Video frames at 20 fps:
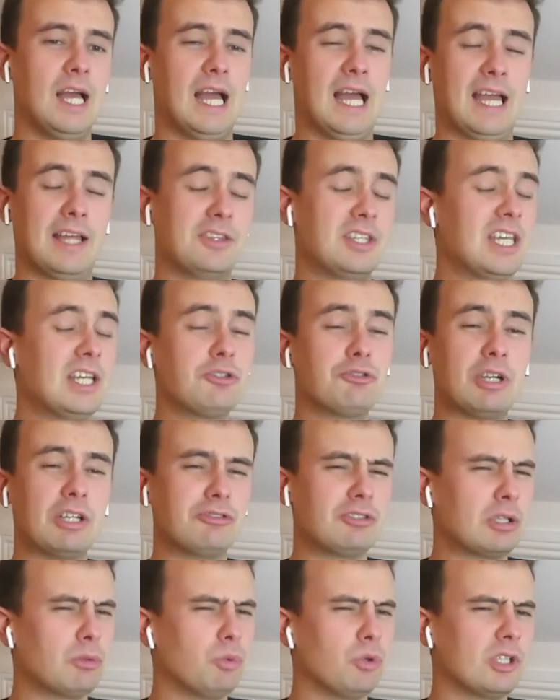The
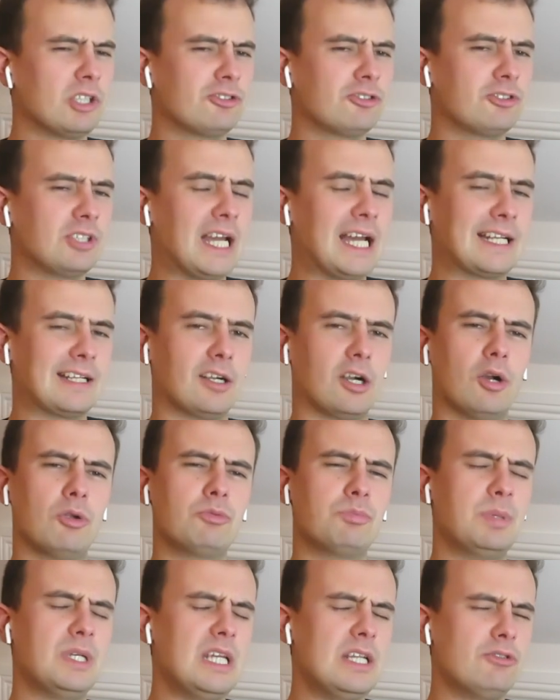interesting one is Statler.
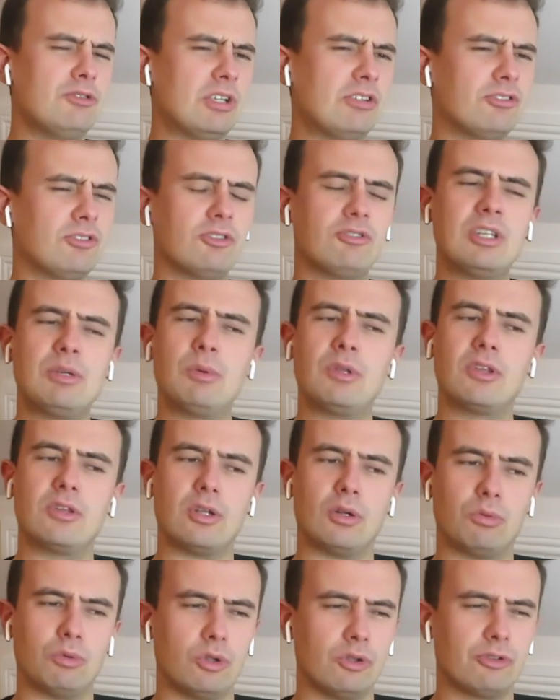I'd be interested to see whether
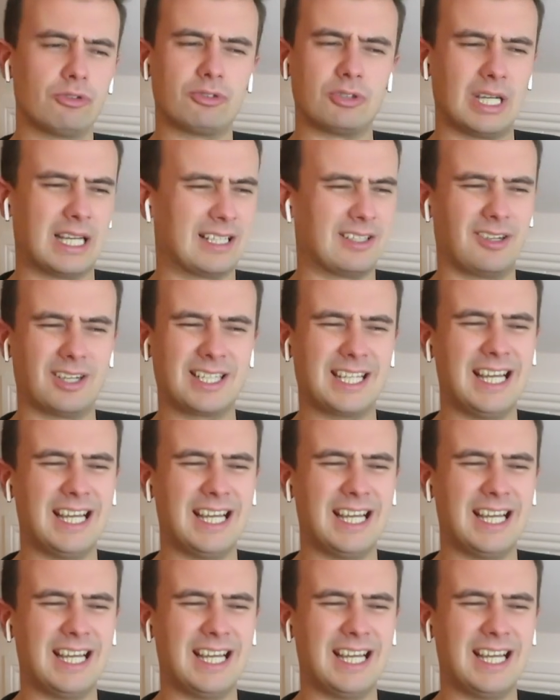they'll run Statler.